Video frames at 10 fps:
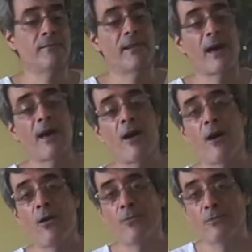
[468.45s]

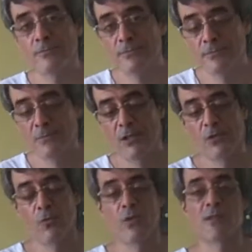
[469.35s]
now
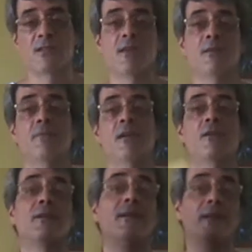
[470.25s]
we see him
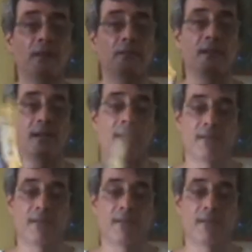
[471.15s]
here guilty.